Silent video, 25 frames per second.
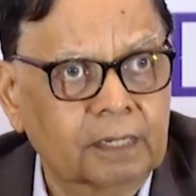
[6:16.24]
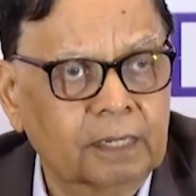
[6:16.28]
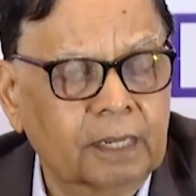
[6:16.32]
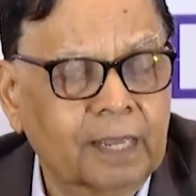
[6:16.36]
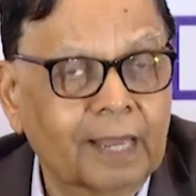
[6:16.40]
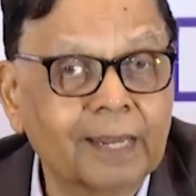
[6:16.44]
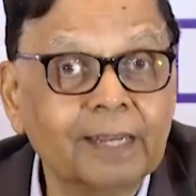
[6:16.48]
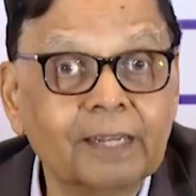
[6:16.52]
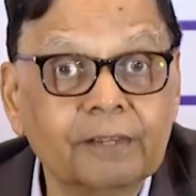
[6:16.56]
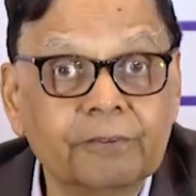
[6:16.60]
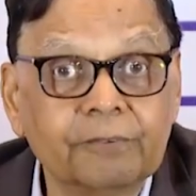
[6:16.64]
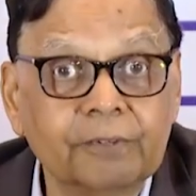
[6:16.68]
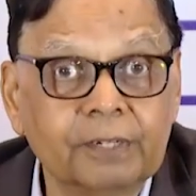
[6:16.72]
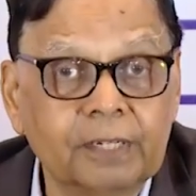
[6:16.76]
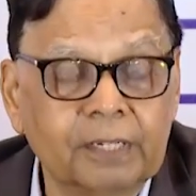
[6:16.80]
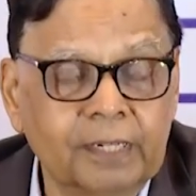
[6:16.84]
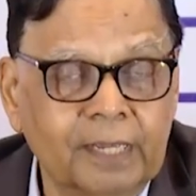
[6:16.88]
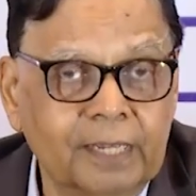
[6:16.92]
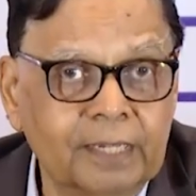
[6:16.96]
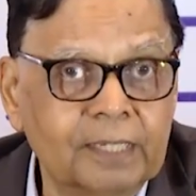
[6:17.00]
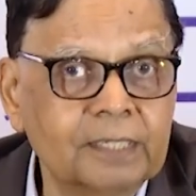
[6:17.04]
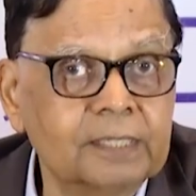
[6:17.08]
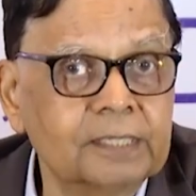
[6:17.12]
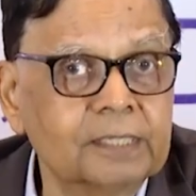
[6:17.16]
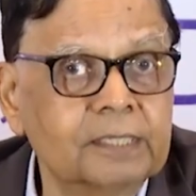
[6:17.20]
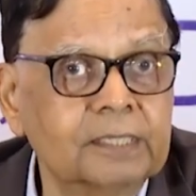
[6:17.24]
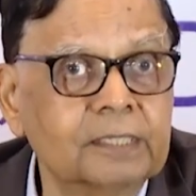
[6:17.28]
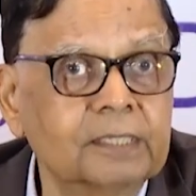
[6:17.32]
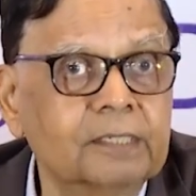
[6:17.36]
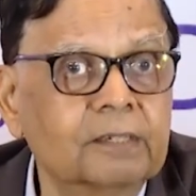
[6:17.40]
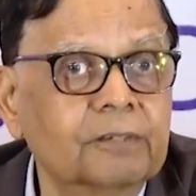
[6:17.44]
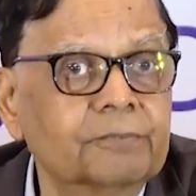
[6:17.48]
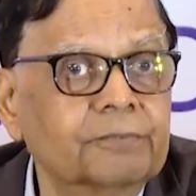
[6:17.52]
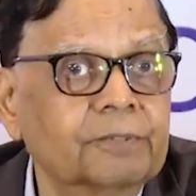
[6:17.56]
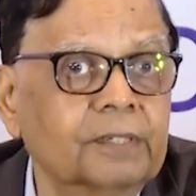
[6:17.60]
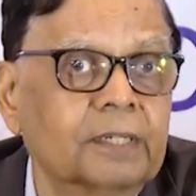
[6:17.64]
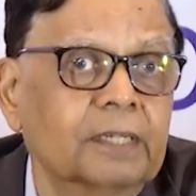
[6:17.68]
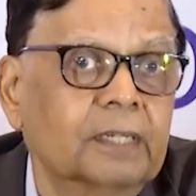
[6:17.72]
any
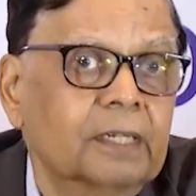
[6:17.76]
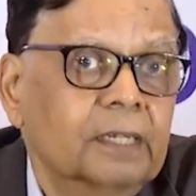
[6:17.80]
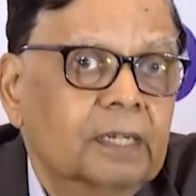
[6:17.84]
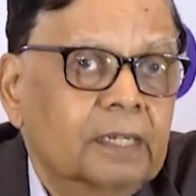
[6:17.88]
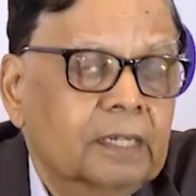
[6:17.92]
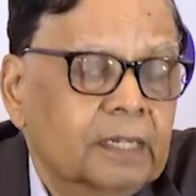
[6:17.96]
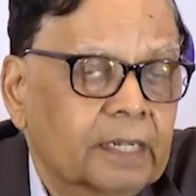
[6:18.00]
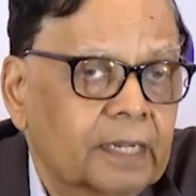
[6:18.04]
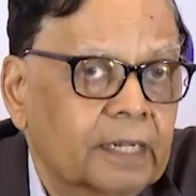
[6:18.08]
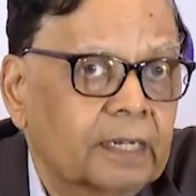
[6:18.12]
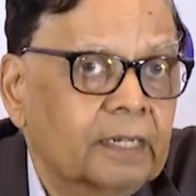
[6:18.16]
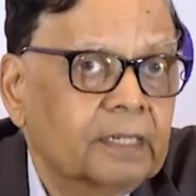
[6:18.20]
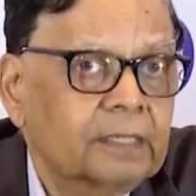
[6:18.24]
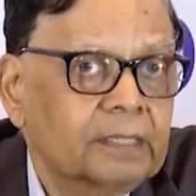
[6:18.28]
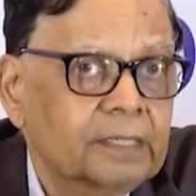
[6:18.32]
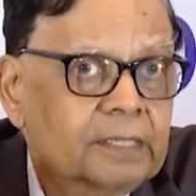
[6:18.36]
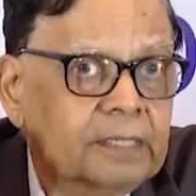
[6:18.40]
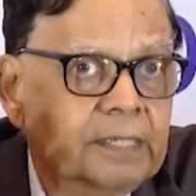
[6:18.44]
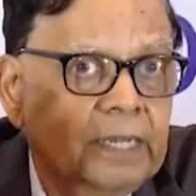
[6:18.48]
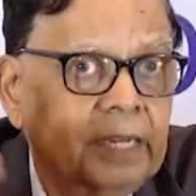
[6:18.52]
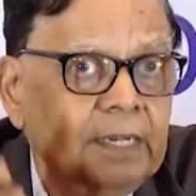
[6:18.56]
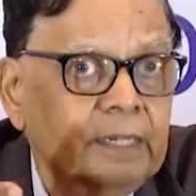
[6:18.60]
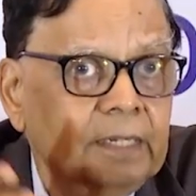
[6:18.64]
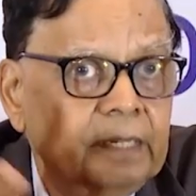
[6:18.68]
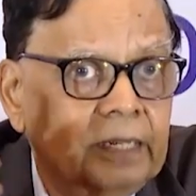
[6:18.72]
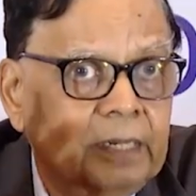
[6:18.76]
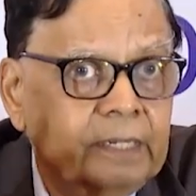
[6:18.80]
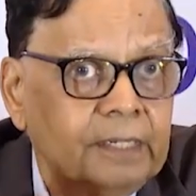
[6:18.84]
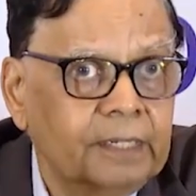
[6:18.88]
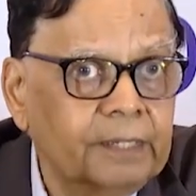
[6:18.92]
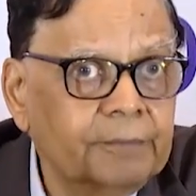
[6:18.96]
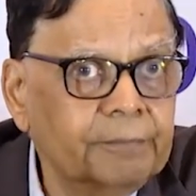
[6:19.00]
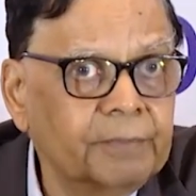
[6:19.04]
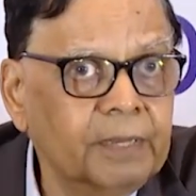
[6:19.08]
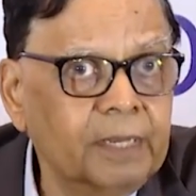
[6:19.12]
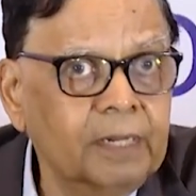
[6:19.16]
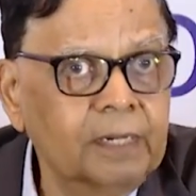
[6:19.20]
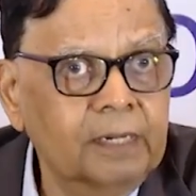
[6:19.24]
citizen of India can send an
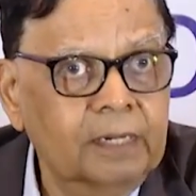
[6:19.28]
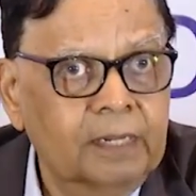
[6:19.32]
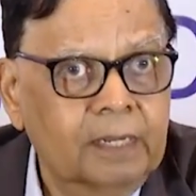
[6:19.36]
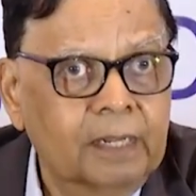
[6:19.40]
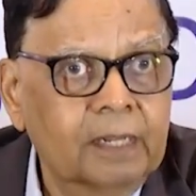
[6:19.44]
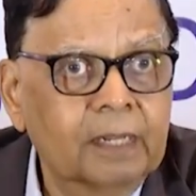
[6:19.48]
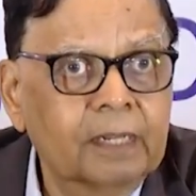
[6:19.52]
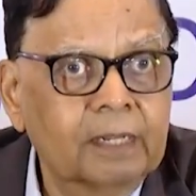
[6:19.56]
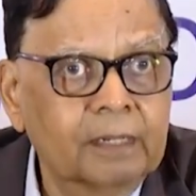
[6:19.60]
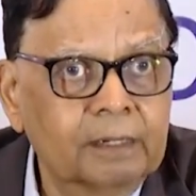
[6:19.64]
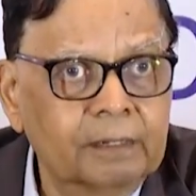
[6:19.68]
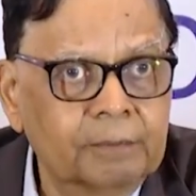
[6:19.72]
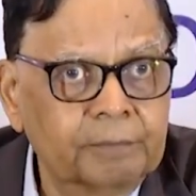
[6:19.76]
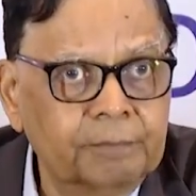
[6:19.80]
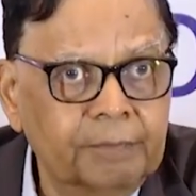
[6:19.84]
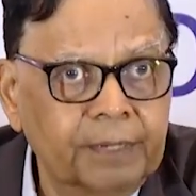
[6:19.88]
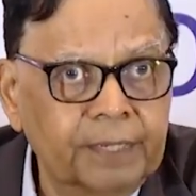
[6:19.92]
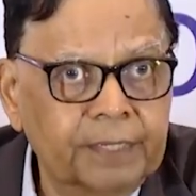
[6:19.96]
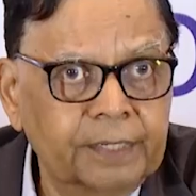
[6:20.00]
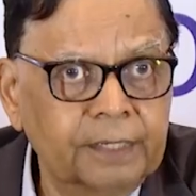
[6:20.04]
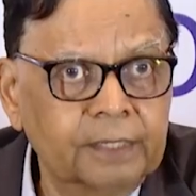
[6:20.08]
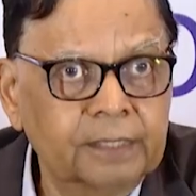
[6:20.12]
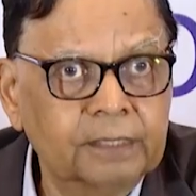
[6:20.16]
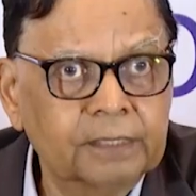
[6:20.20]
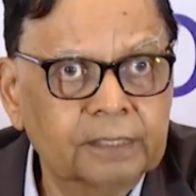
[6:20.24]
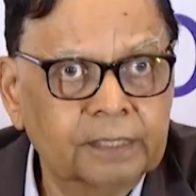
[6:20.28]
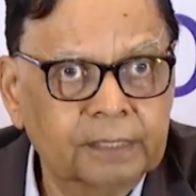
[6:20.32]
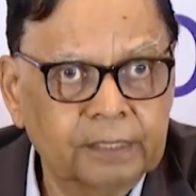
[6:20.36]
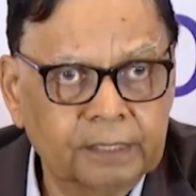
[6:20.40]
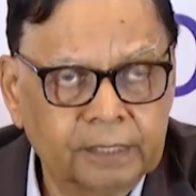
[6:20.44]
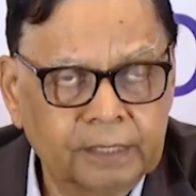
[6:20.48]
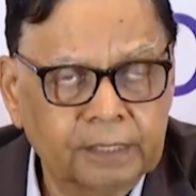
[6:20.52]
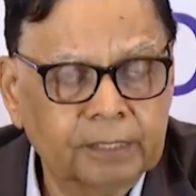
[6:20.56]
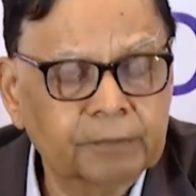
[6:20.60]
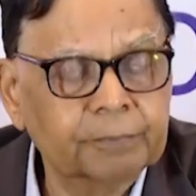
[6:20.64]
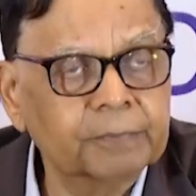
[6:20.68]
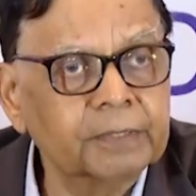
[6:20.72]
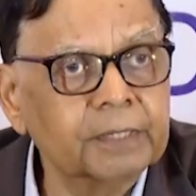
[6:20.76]
email making
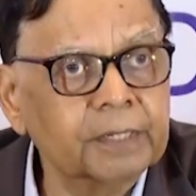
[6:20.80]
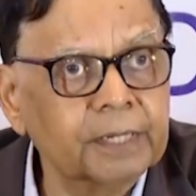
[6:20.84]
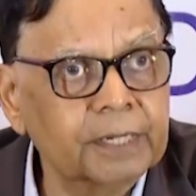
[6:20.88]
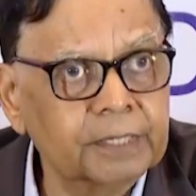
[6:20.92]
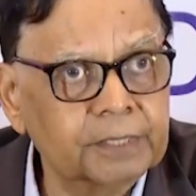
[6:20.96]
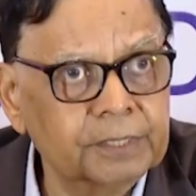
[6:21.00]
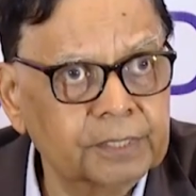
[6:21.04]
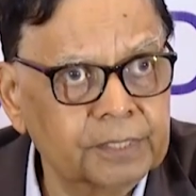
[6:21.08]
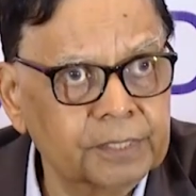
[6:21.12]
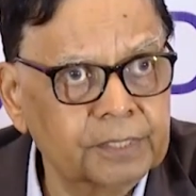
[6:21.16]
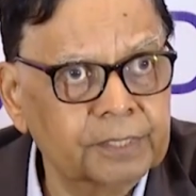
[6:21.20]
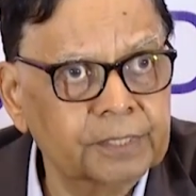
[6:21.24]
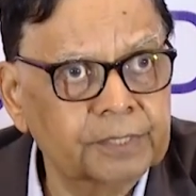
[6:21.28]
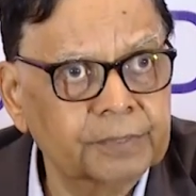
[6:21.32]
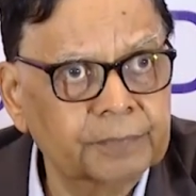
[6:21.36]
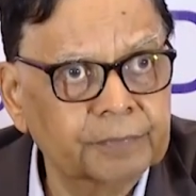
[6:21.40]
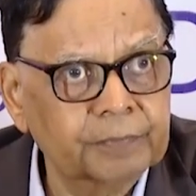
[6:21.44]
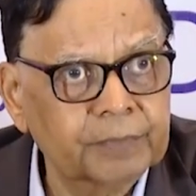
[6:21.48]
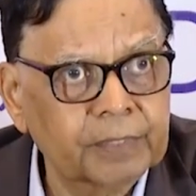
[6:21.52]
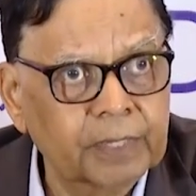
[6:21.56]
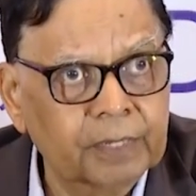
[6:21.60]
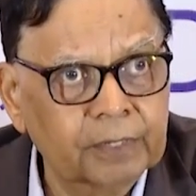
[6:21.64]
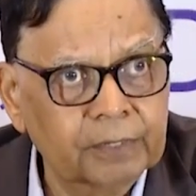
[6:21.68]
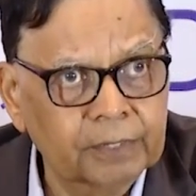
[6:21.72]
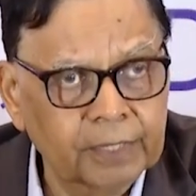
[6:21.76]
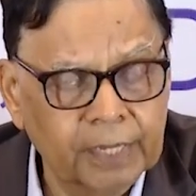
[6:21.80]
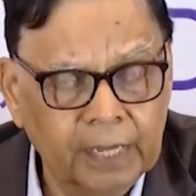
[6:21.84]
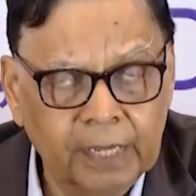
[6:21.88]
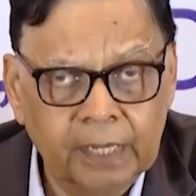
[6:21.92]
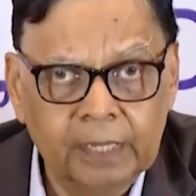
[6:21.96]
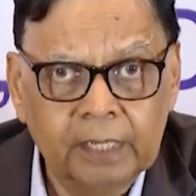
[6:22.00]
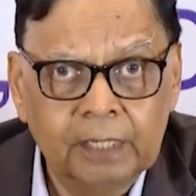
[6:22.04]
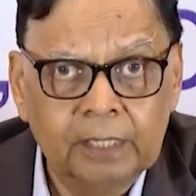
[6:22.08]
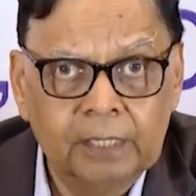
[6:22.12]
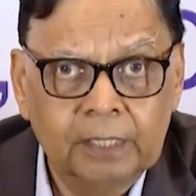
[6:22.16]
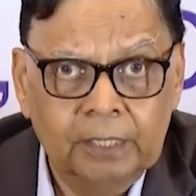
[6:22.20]
certain recommendations. Okay.